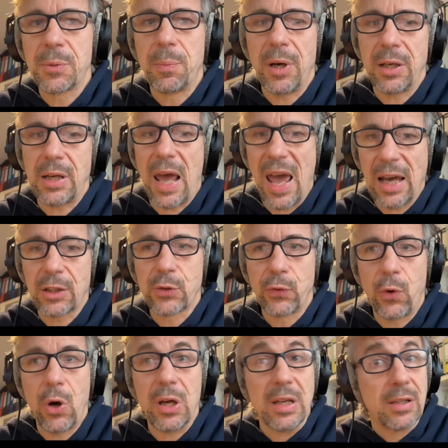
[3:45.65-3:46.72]
but
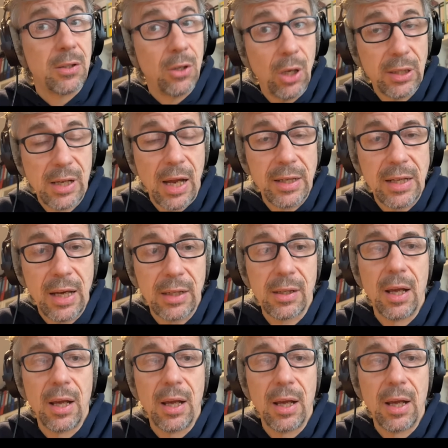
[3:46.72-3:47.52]
X4 is not done yet.